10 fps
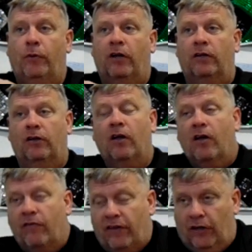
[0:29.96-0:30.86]
just putting in
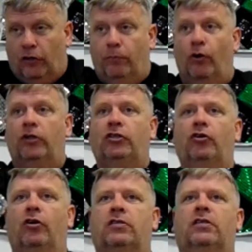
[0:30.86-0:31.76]
very good body
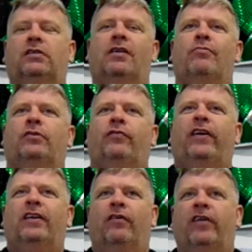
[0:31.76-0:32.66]
shots. He was
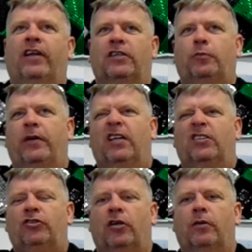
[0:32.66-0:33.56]
fighting a very
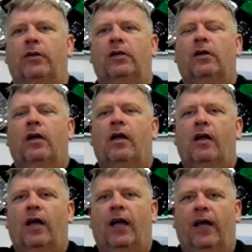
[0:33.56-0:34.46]
experienced gentleman.
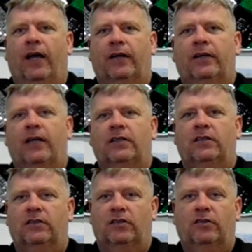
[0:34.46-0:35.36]
Uh,
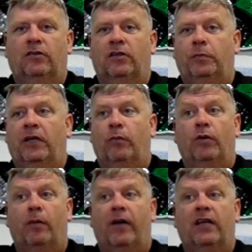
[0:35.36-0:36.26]
Casey's he's been in
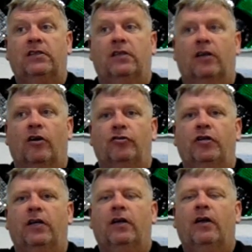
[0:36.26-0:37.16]
with the best in the
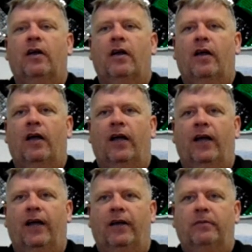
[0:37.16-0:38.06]
country.
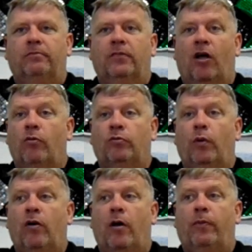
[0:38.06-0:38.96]
Uh, I was
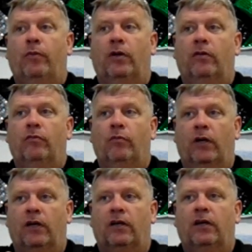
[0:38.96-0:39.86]
well happy with,
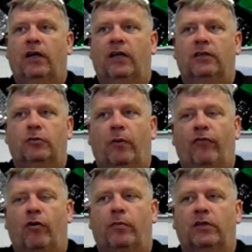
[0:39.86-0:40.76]
with Ian's
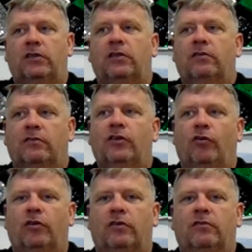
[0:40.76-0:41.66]
performance. You
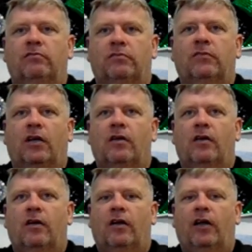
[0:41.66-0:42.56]
know, and
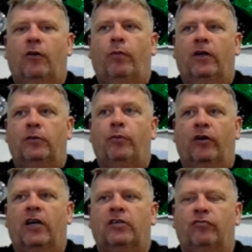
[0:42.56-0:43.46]
he, he's
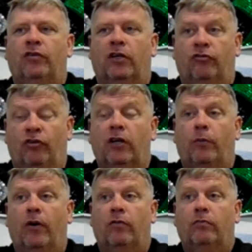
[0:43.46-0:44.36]
progressing really,
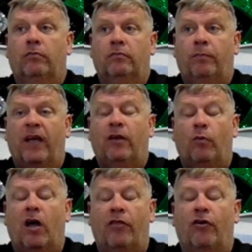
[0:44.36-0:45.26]
really well. Better
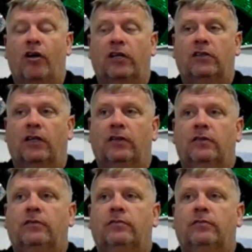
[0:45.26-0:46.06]
than what I thought actually.